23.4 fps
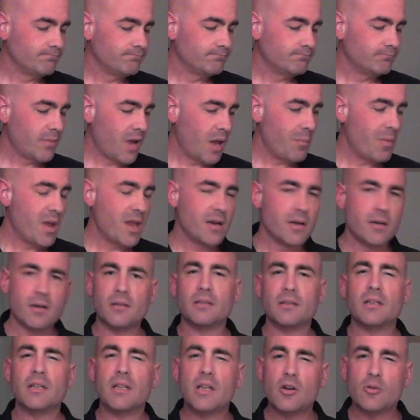I made it a
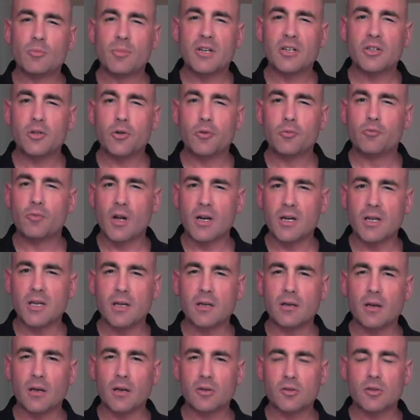little bit too runny.
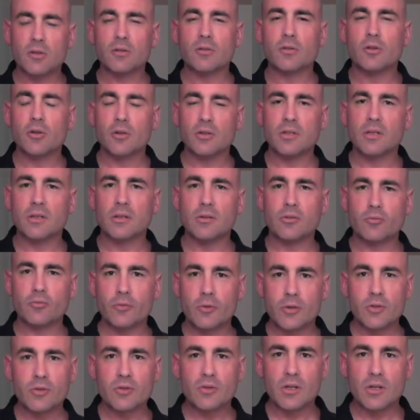I should have cooked it,
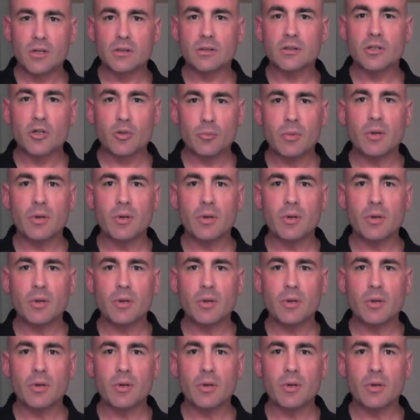reduced it a little bit